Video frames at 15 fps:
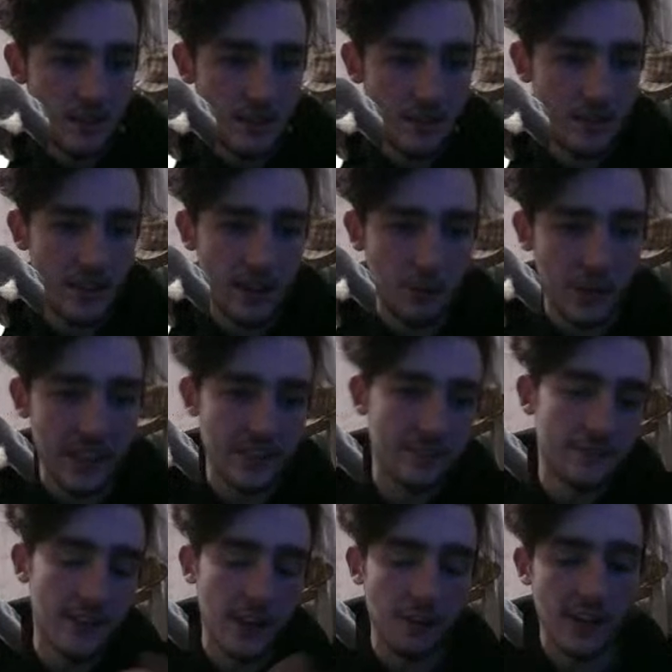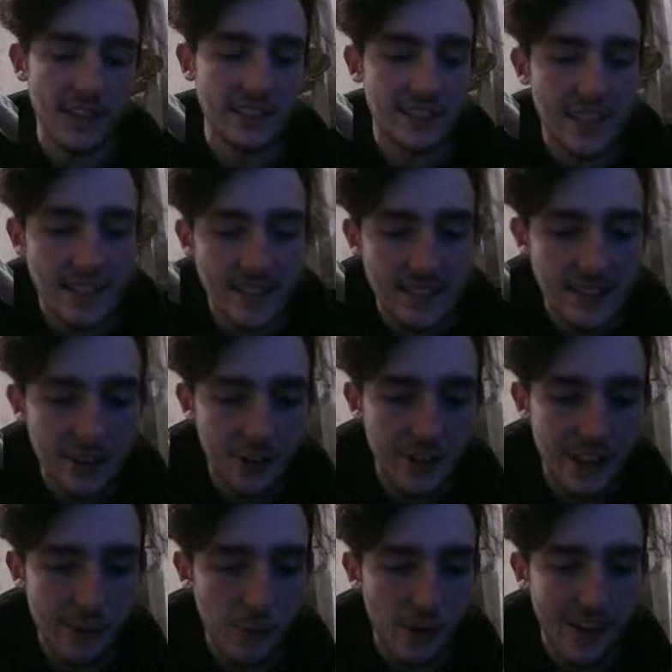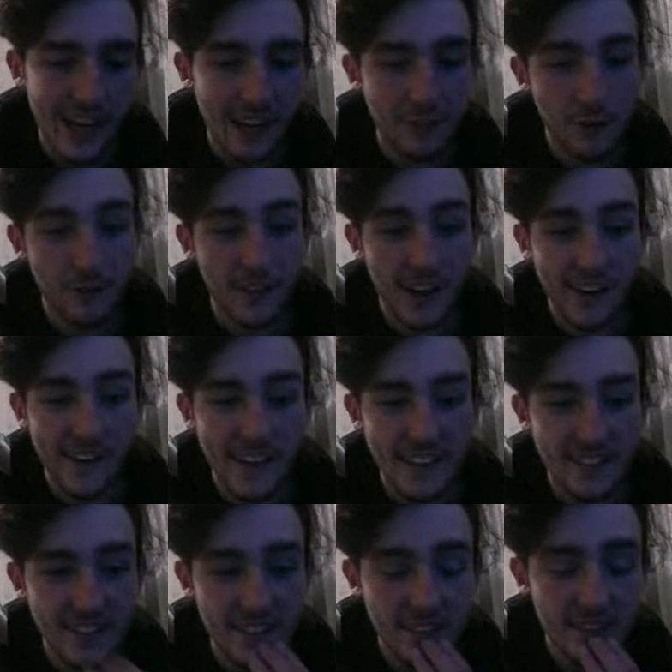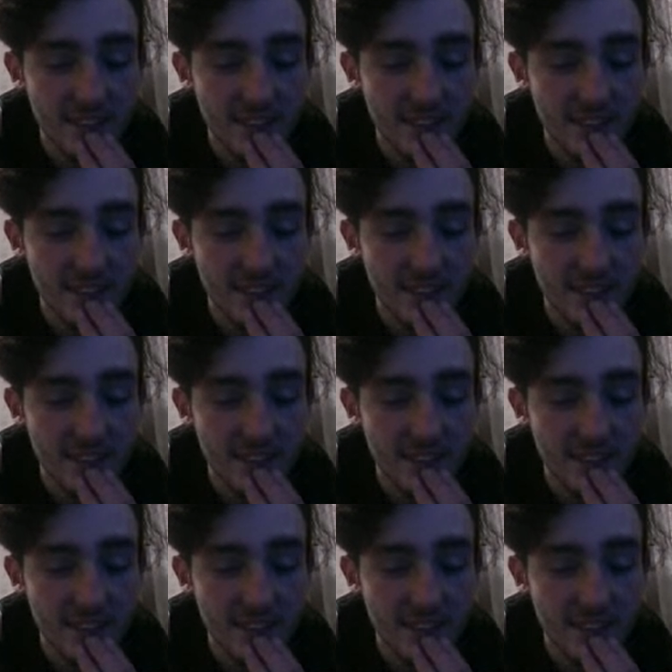That way if fire rate set to 0, they won't ever fire anything.